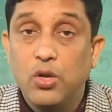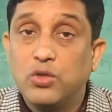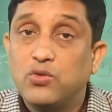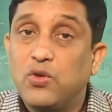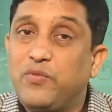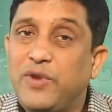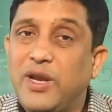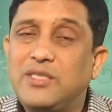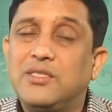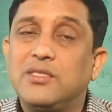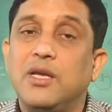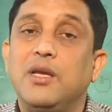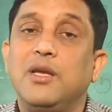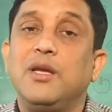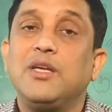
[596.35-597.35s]
So, friends,
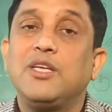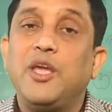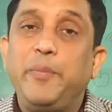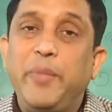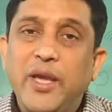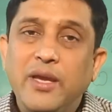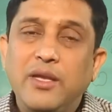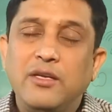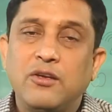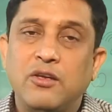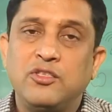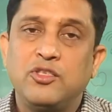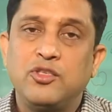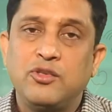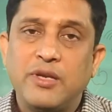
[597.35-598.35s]
keeping in
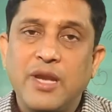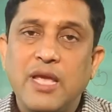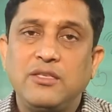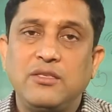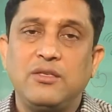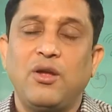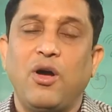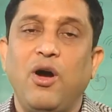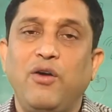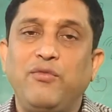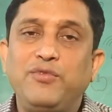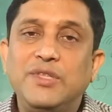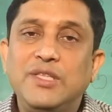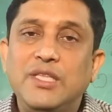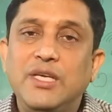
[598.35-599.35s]
consideration
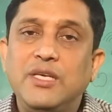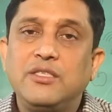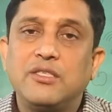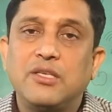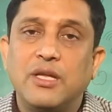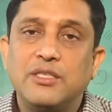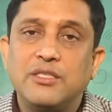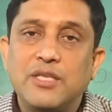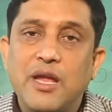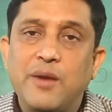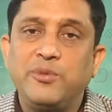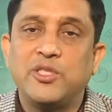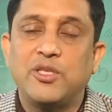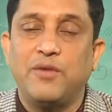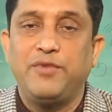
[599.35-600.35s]
of these
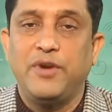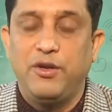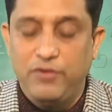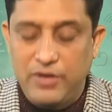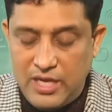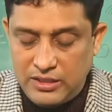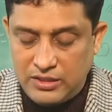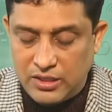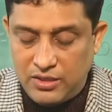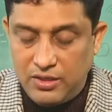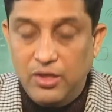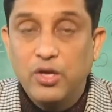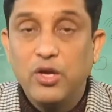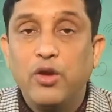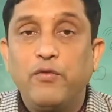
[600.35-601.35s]
concepts of education,
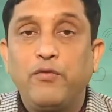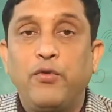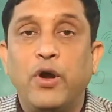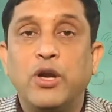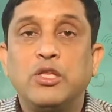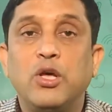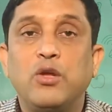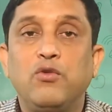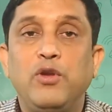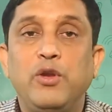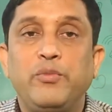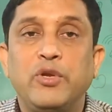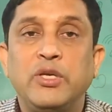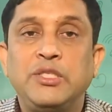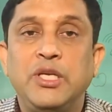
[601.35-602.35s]
further we will
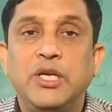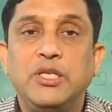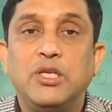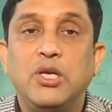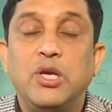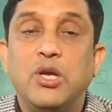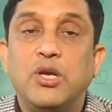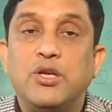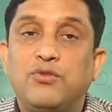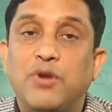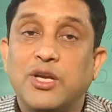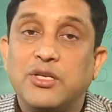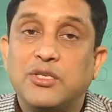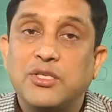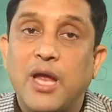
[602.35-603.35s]
proceed to
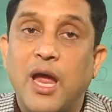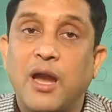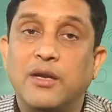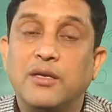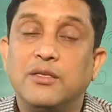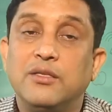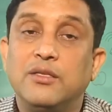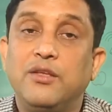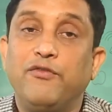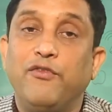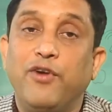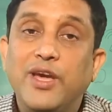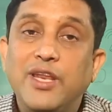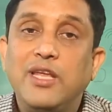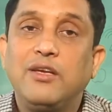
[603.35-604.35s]
understand the
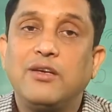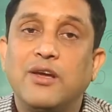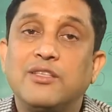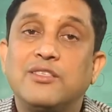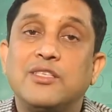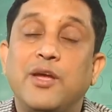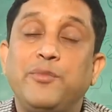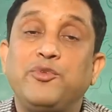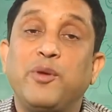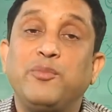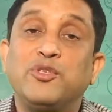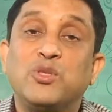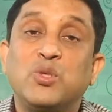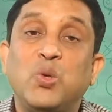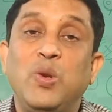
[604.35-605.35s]
very concept
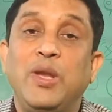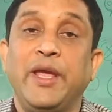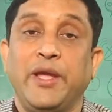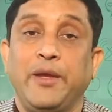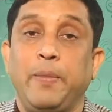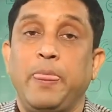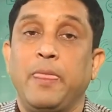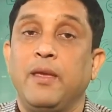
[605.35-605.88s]
of schooling